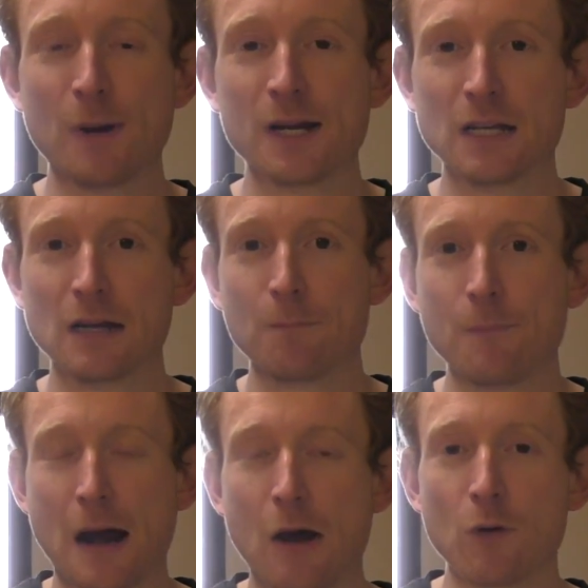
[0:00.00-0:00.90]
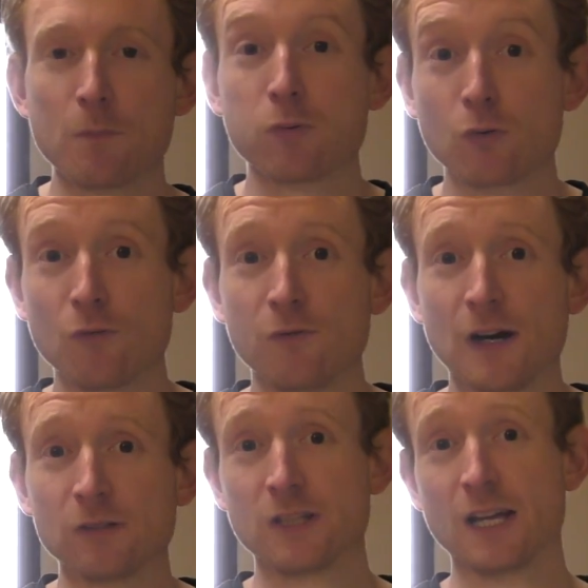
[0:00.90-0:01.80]
bike power
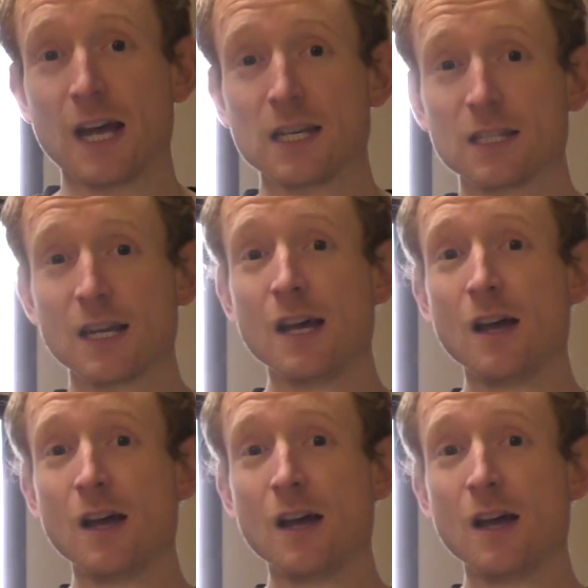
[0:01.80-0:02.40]
profile test,